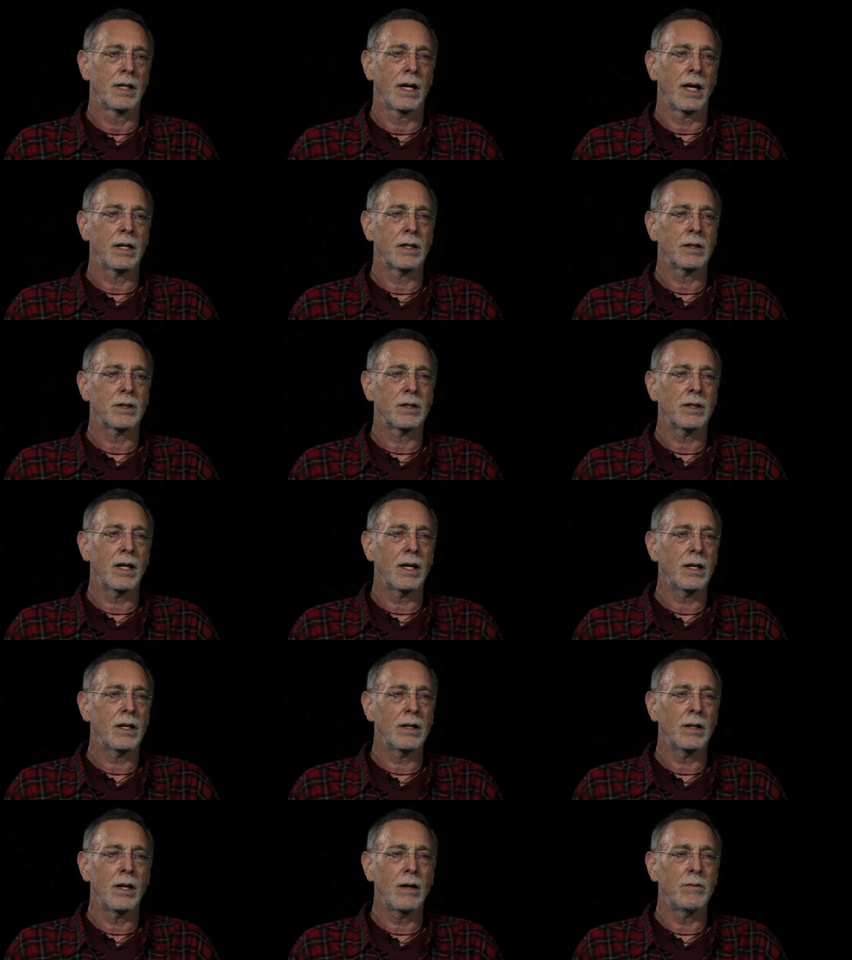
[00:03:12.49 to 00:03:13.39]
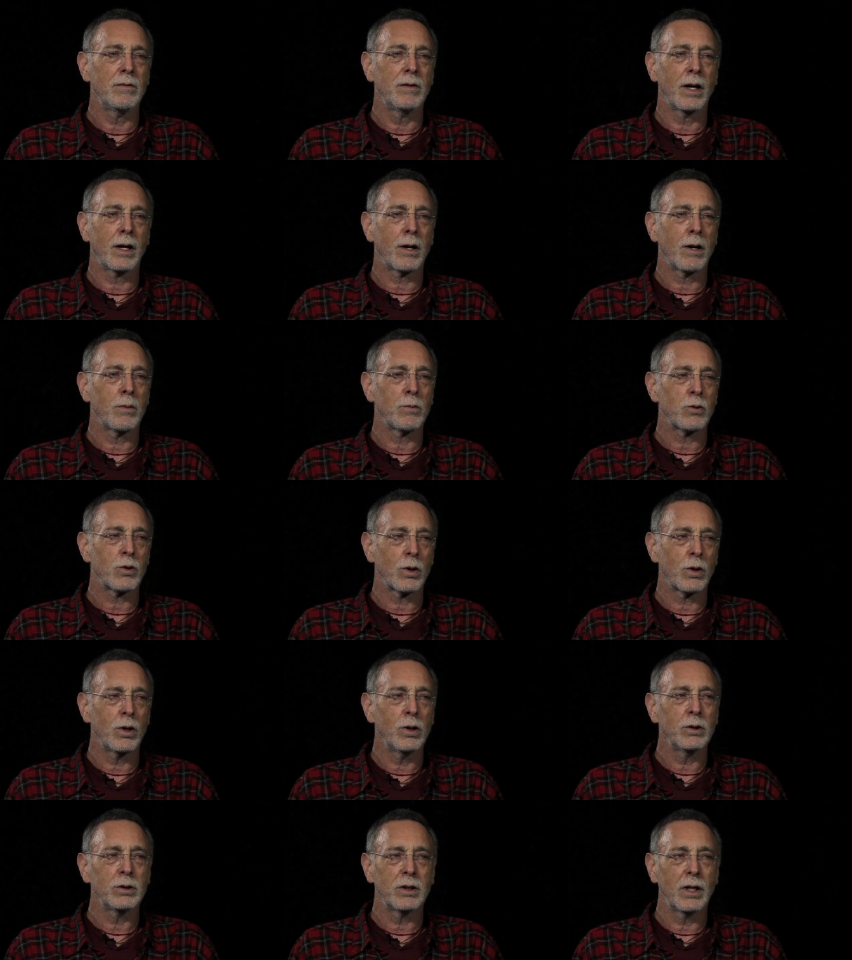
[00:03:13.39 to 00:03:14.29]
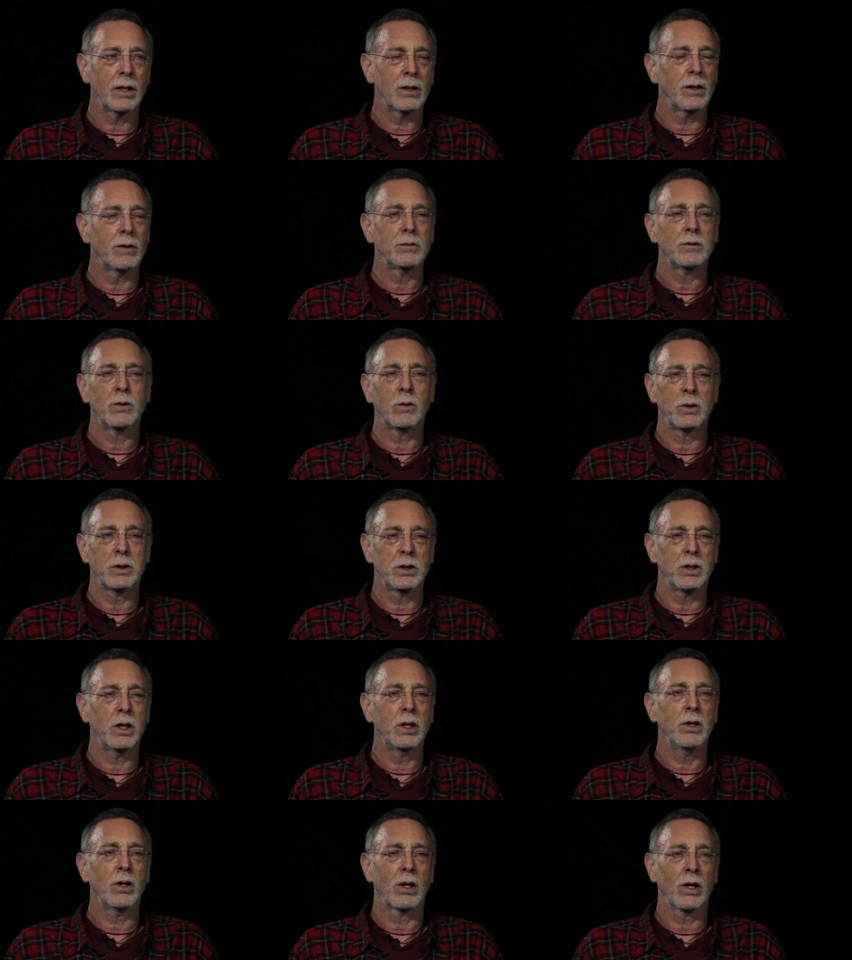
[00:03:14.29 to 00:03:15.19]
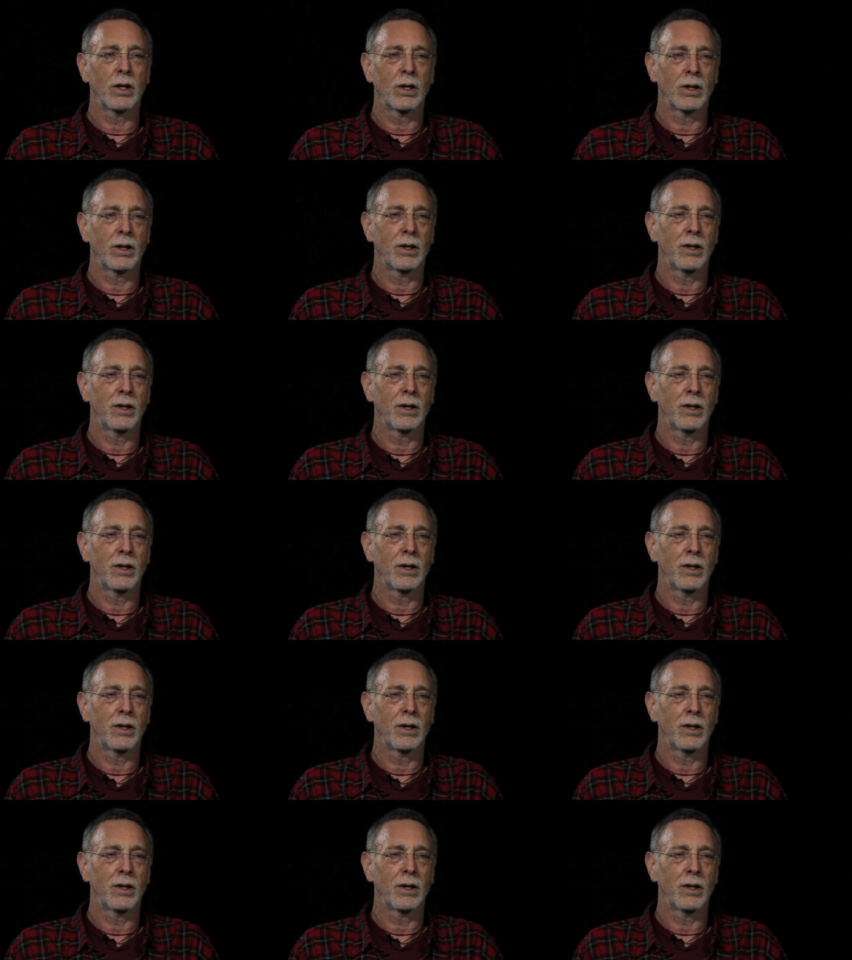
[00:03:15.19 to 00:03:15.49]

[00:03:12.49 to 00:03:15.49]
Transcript: And it's not a love that comes and goes, that love's always here.